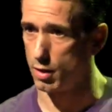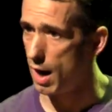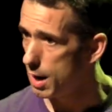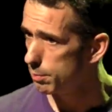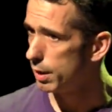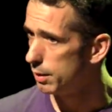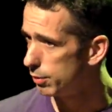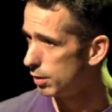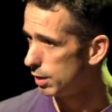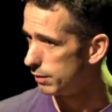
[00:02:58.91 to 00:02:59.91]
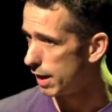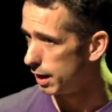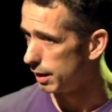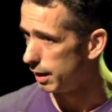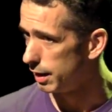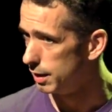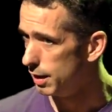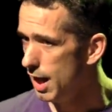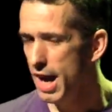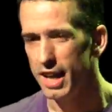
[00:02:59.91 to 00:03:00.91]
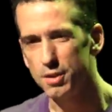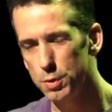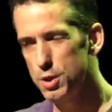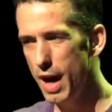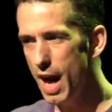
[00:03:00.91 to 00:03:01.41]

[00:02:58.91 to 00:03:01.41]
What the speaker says: or I'm being brutally violated. And so what you